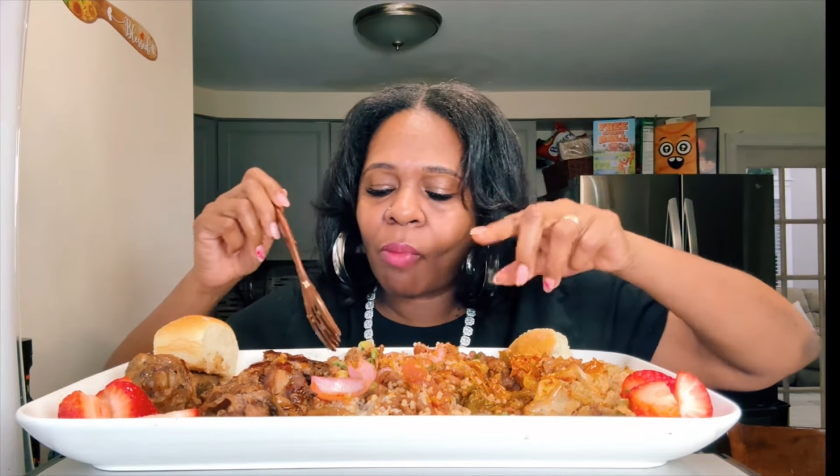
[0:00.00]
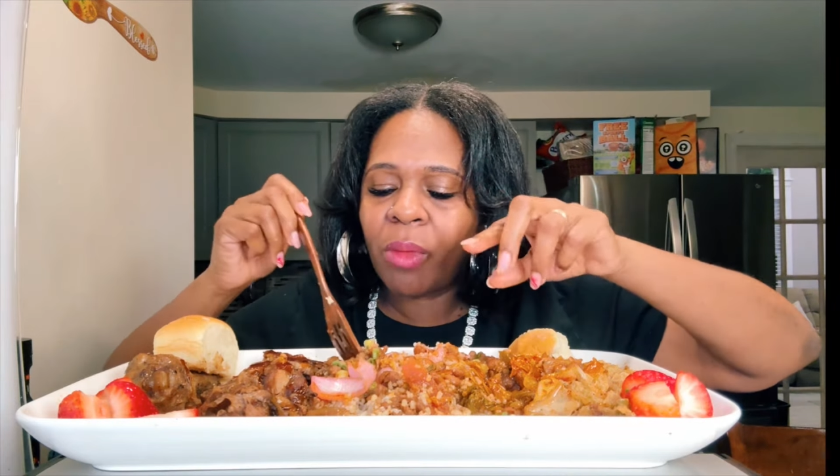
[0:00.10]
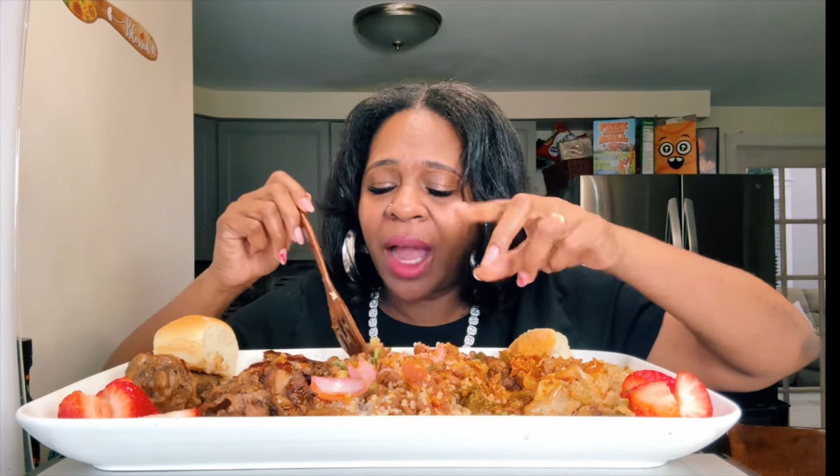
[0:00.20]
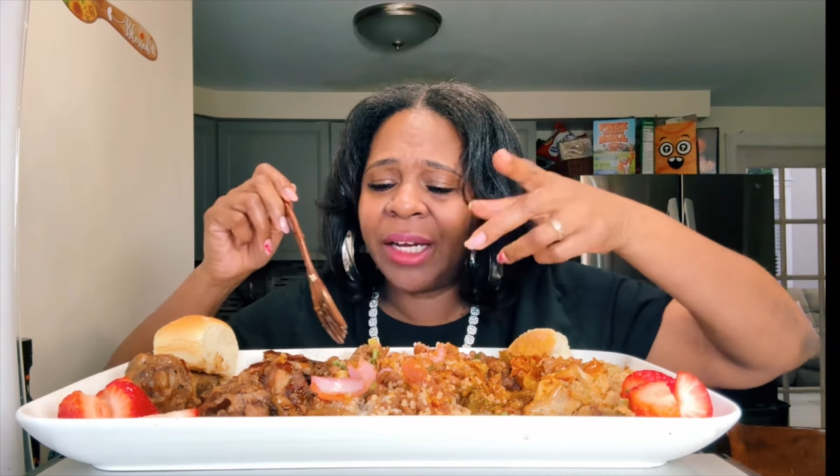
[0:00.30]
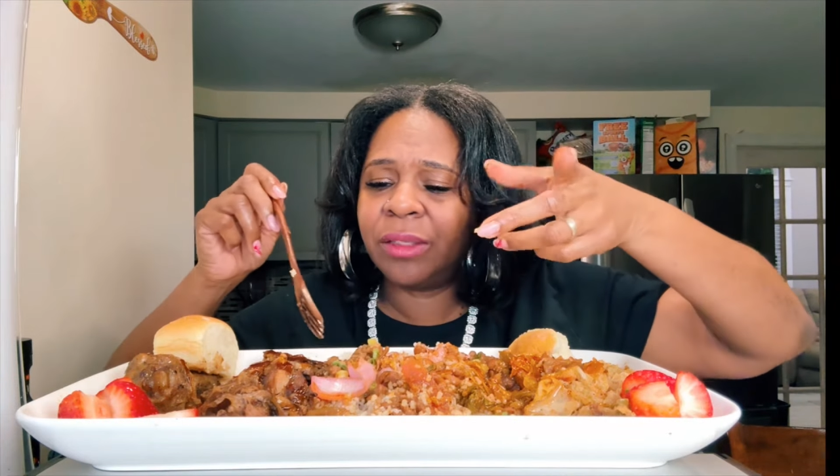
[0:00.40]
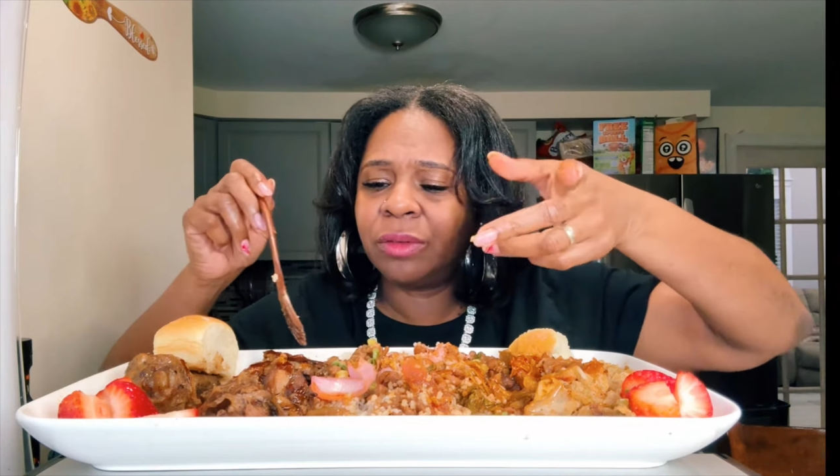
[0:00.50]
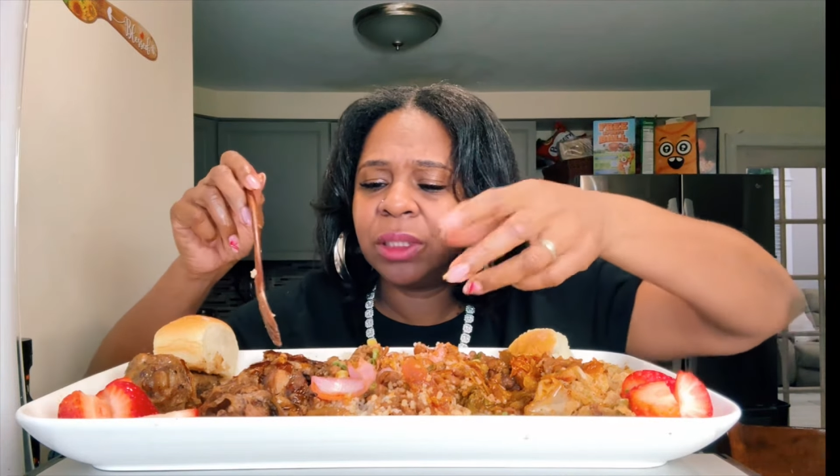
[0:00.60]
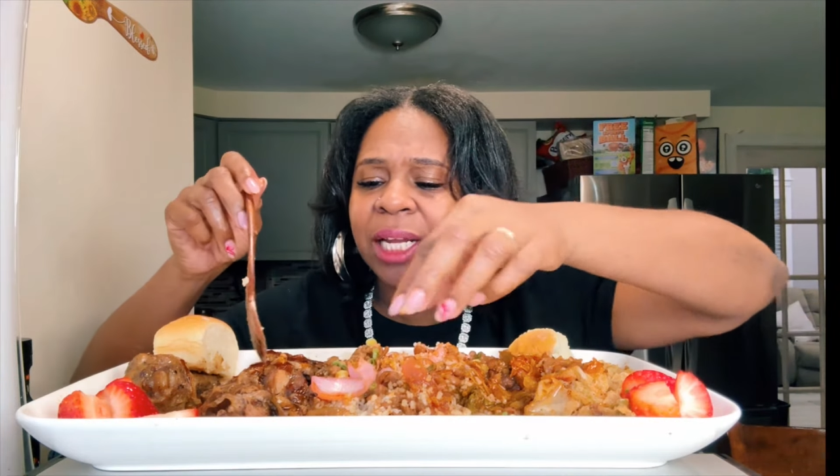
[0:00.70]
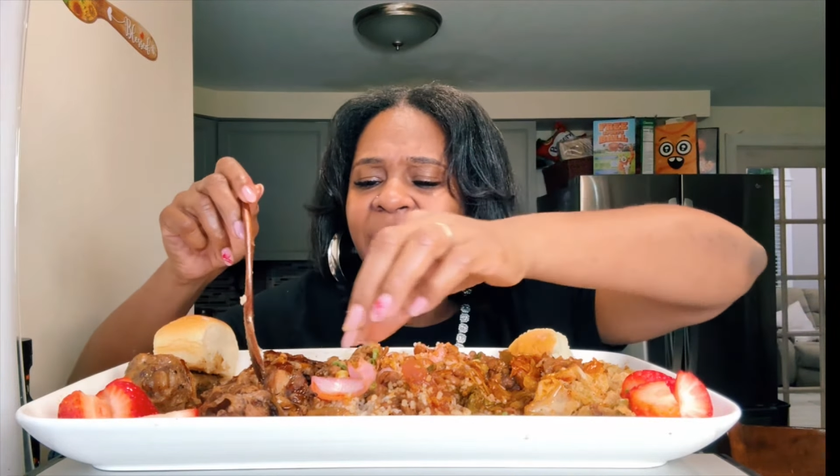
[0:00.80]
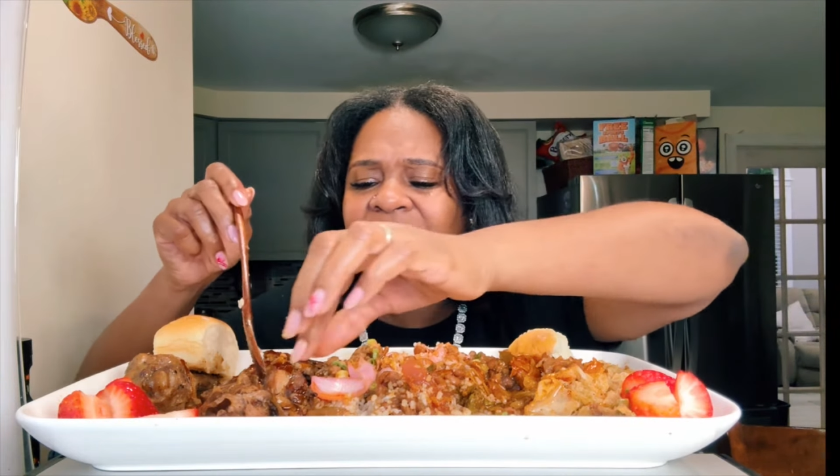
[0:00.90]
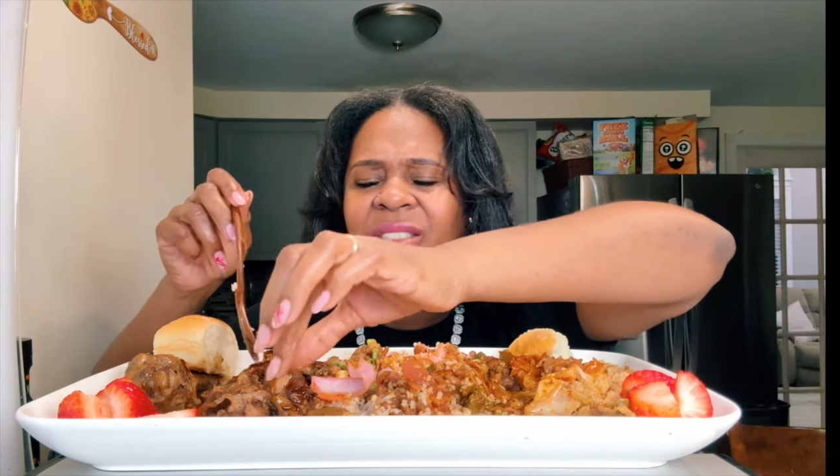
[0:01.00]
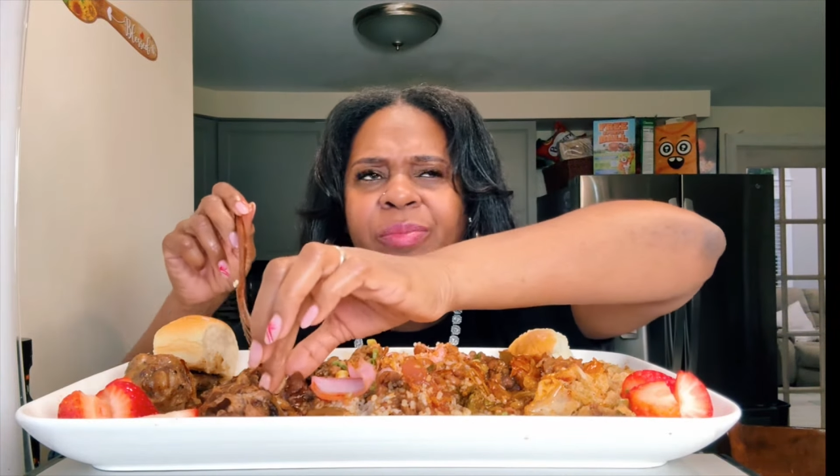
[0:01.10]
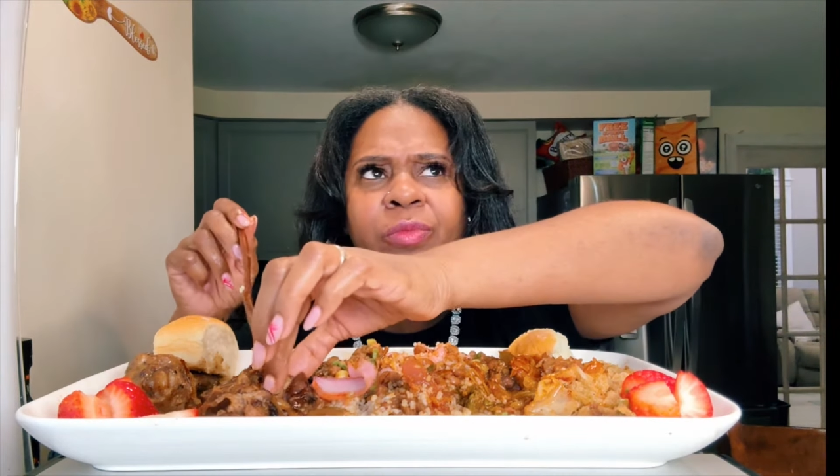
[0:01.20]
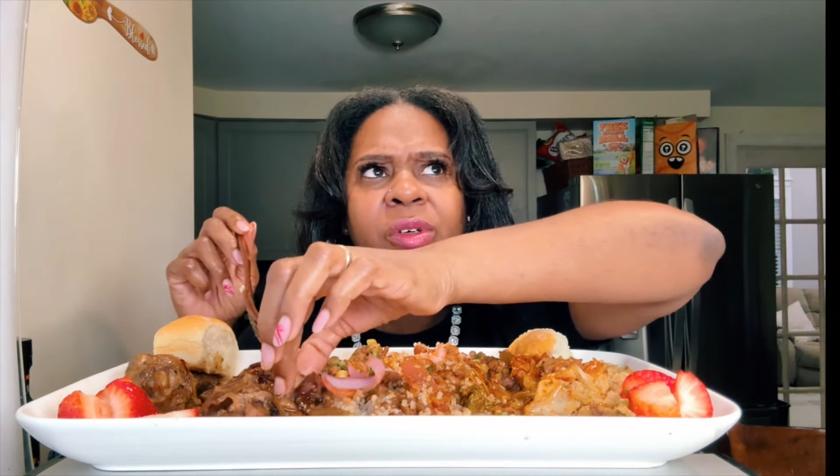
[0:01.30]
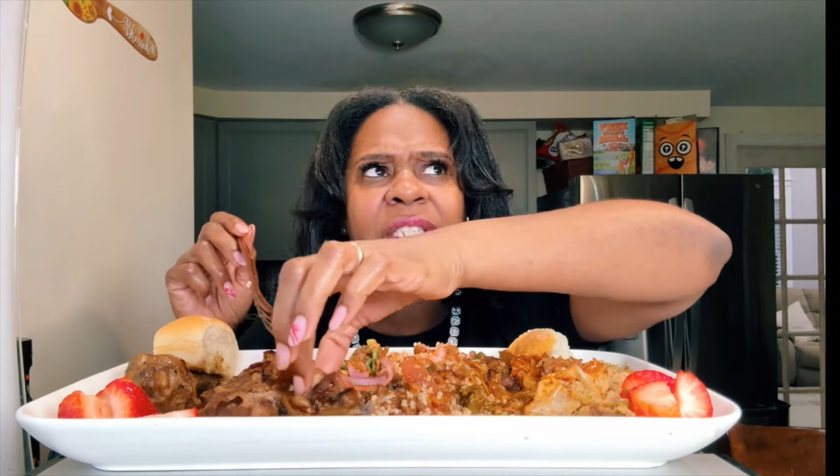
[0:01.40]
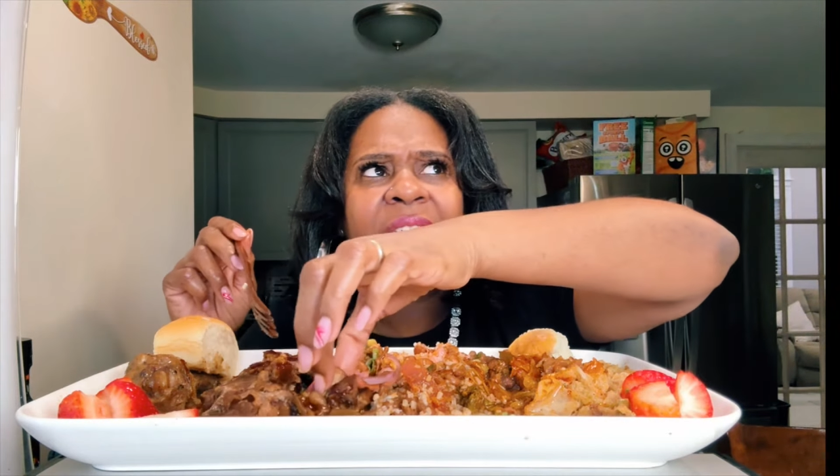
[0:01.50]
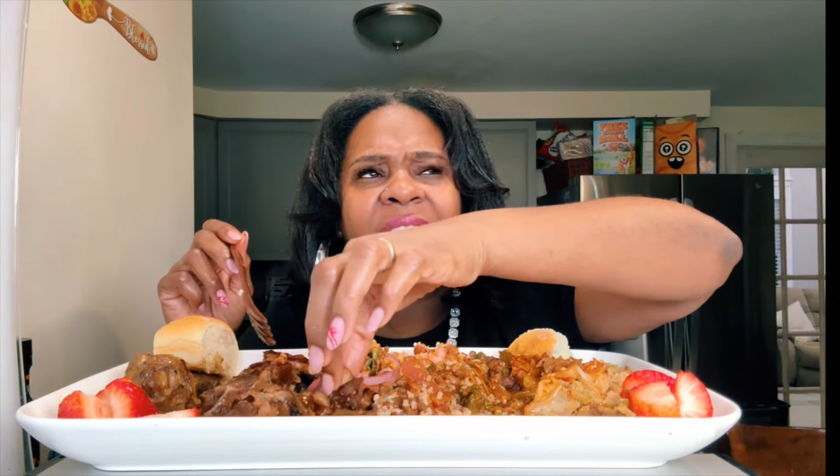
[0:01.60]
I didn't realize, what was that,